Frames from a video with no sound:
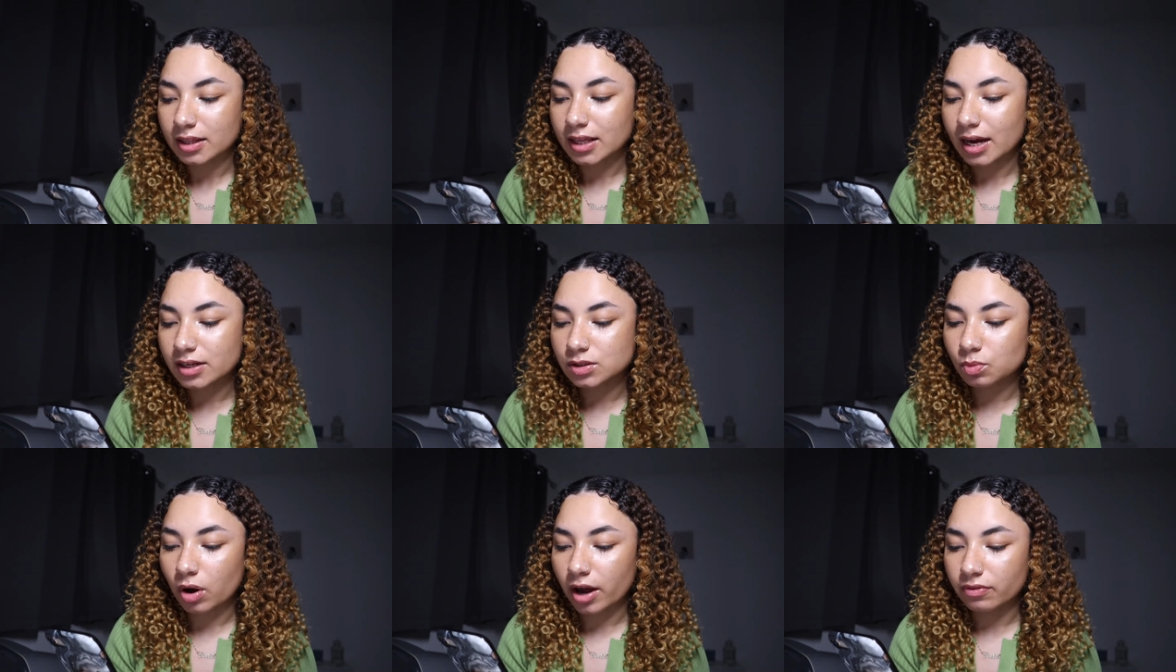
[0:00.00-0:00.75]
That is
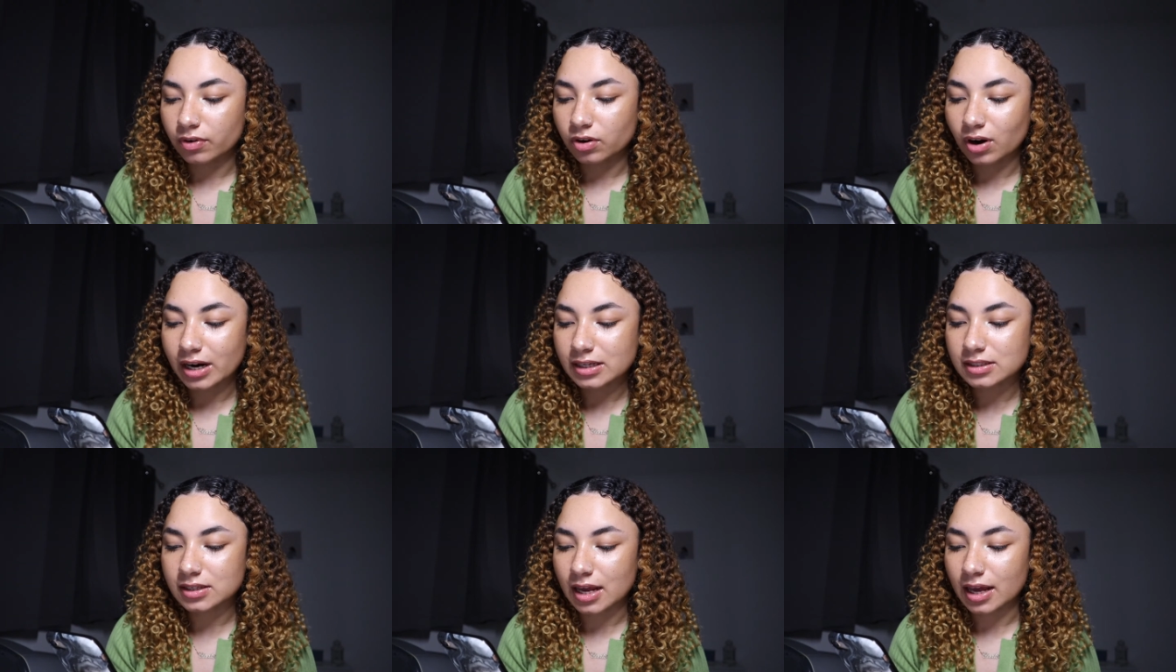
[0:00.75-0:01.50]
why, for
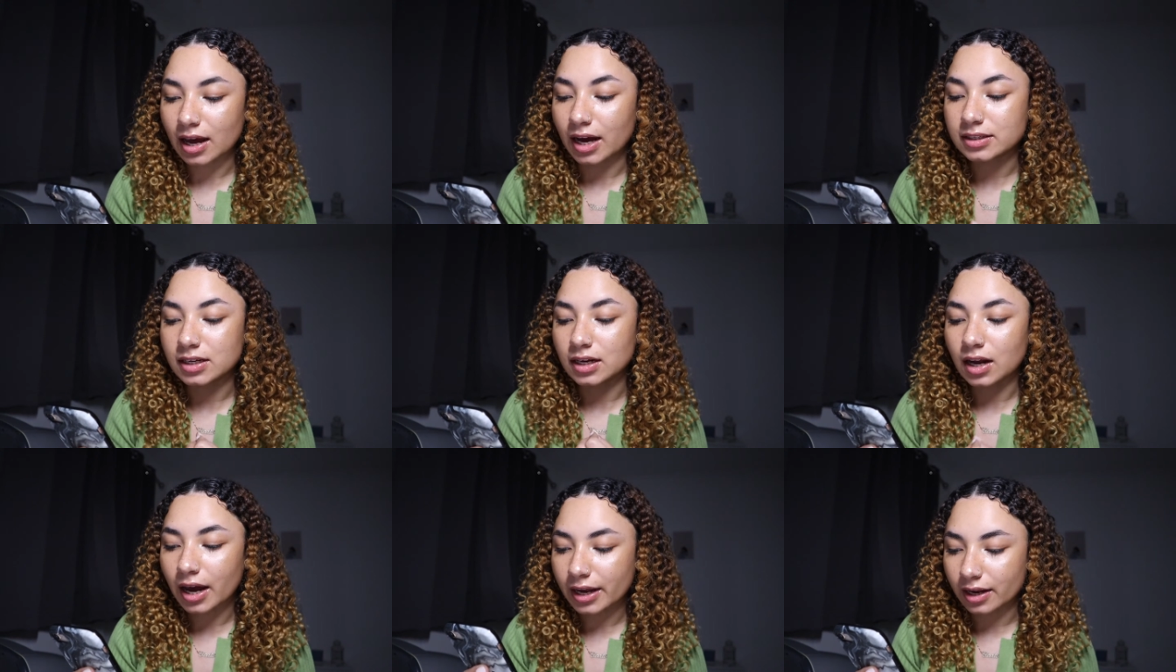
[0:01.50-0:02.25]
Christ's sake, I
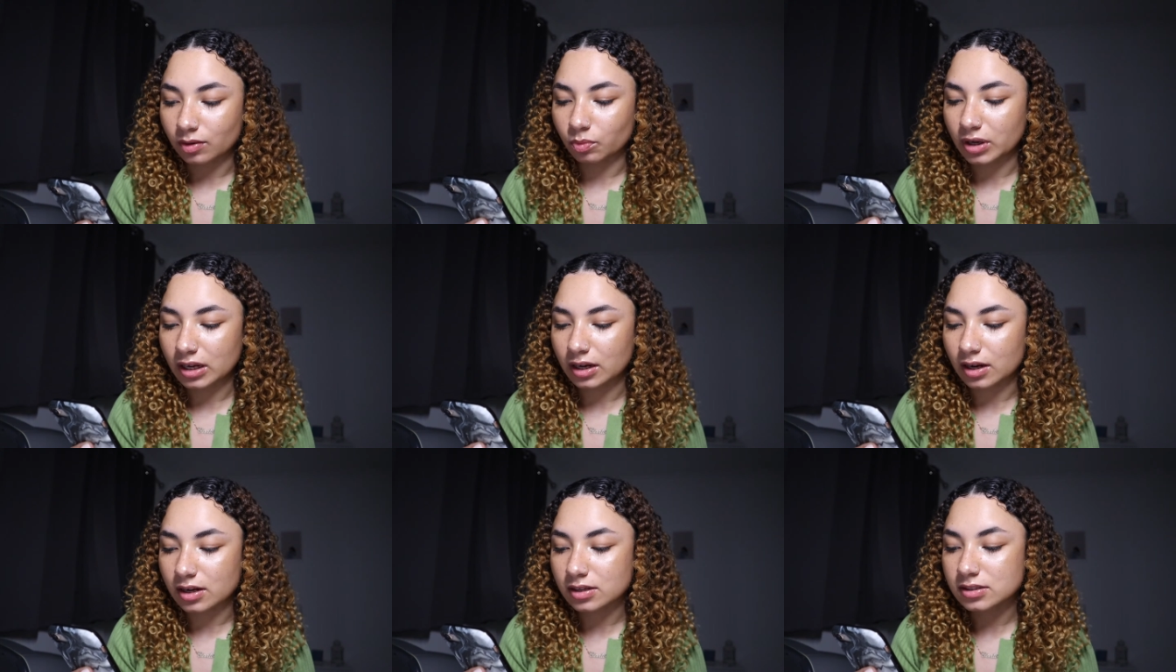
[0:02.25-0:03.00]
delight in
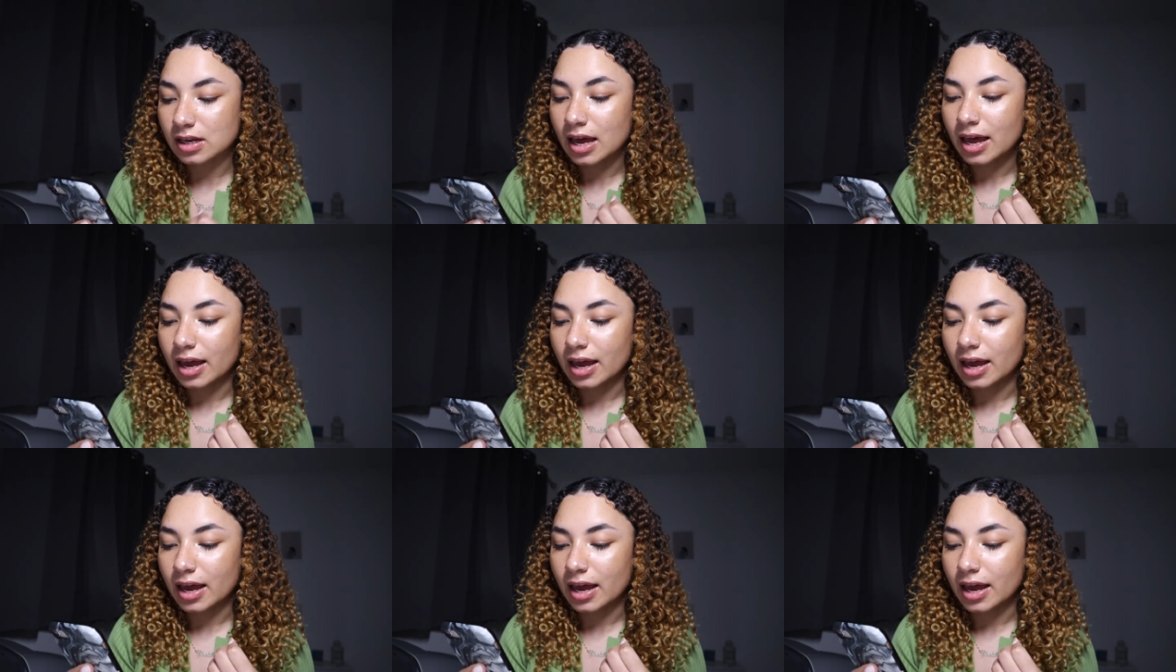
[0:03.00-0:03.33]
weakness,